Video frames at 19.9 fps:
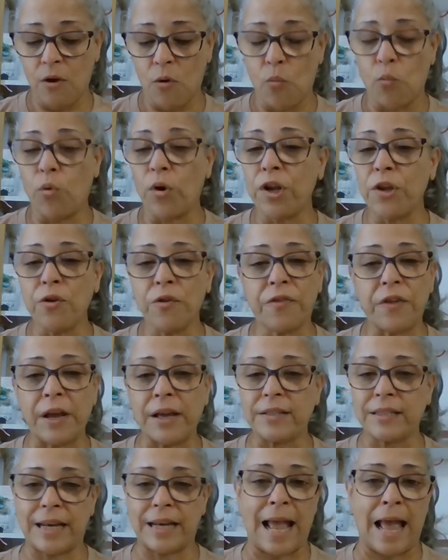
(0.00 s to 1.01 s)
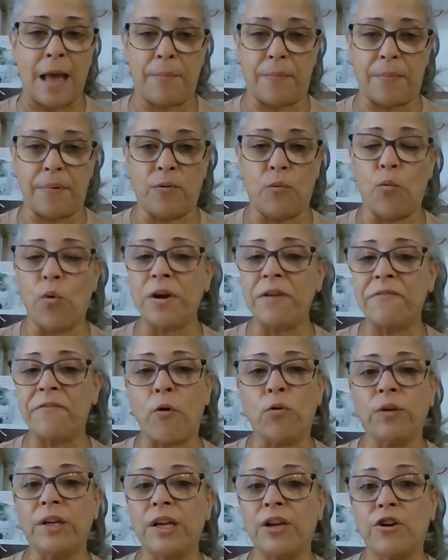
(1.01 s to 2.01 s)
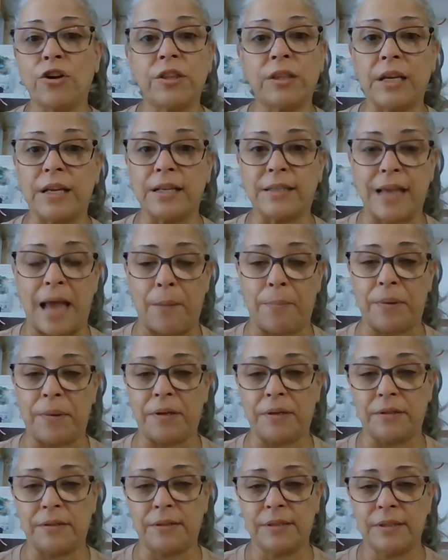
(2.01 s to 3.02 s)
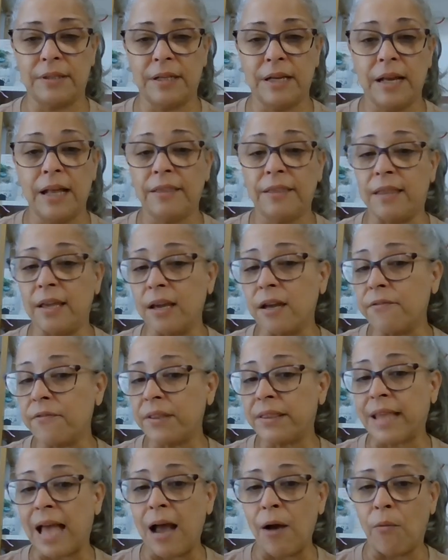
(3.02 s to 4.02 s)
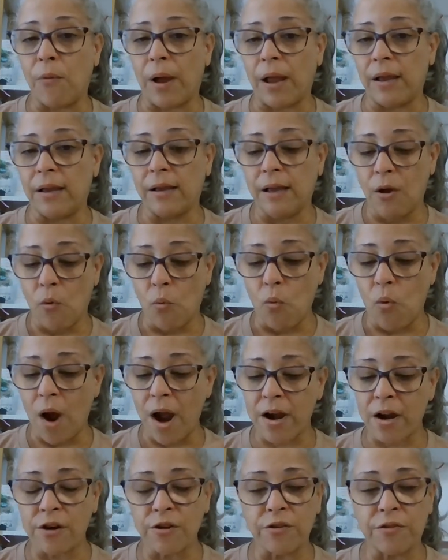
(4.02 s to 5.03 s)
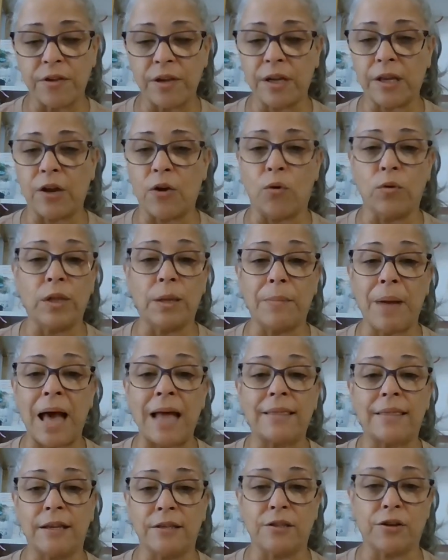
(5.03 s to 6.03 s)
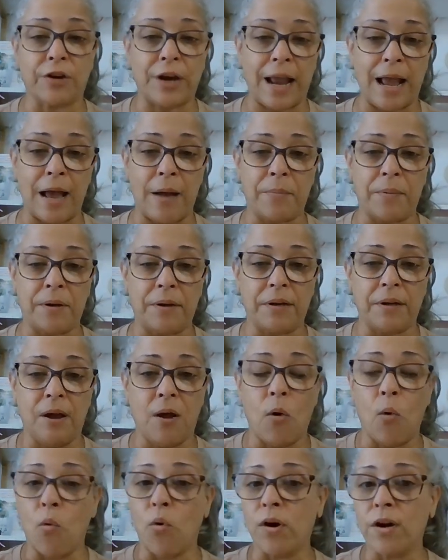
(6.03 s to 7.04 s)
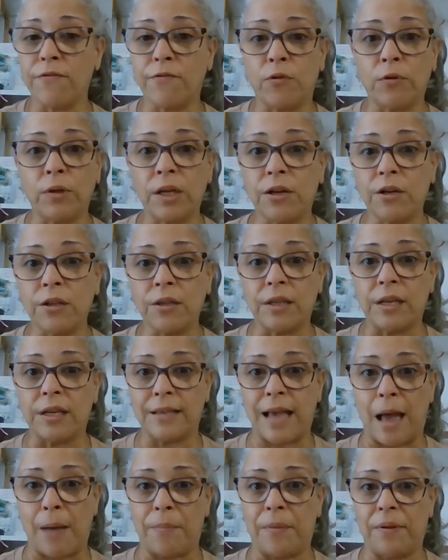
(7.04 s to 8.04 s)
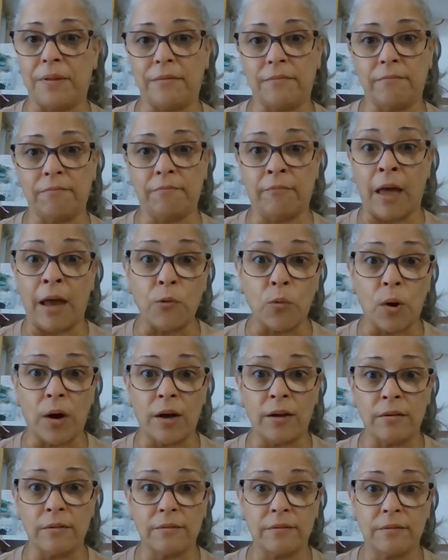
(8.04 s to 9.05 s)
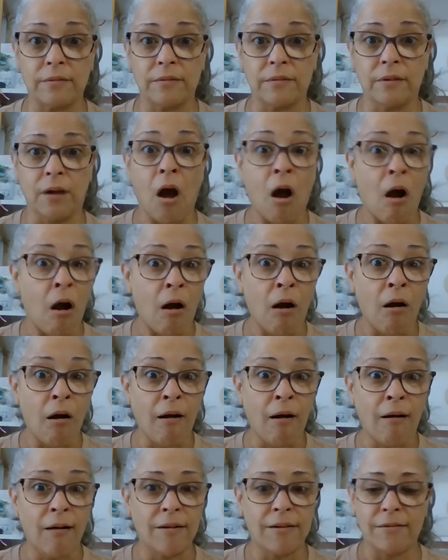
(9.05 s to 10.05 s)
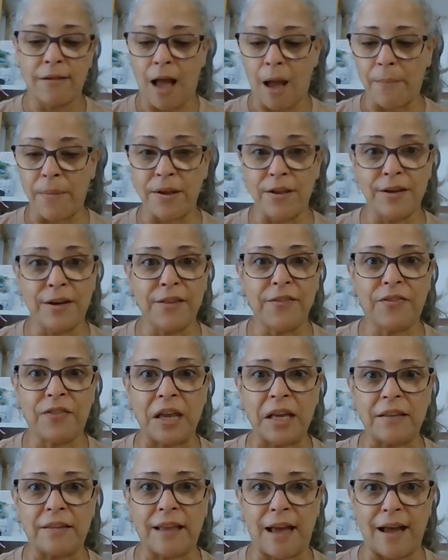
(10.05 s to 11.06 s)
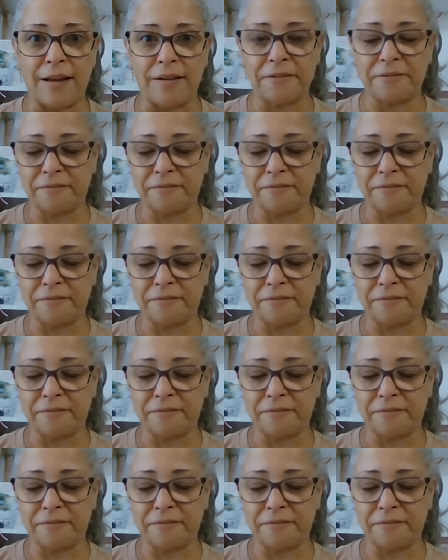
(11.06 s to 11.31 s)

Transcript: What do you think is going to happen? What if only good things happen? Think of it that way. Why are you thinking only bad things are going to happen? What if only good things happen? Then what? I bet you didn't think that.